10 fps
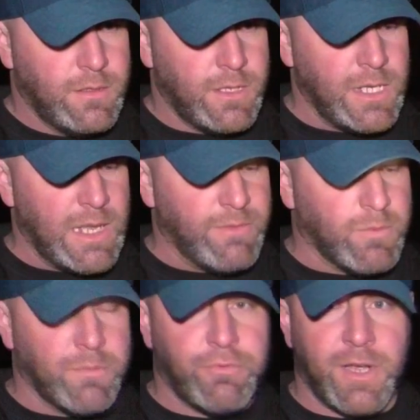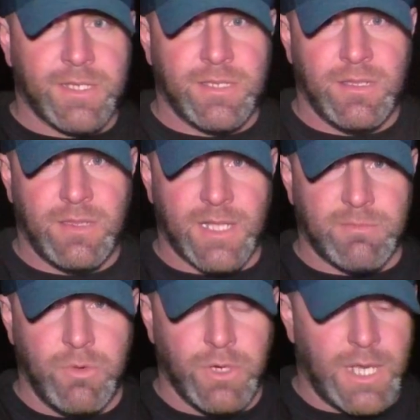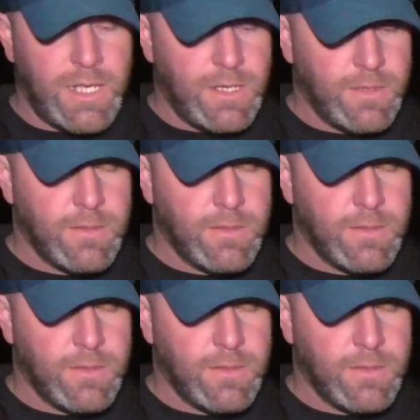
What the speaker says: Then you give it one press, that's moonlight.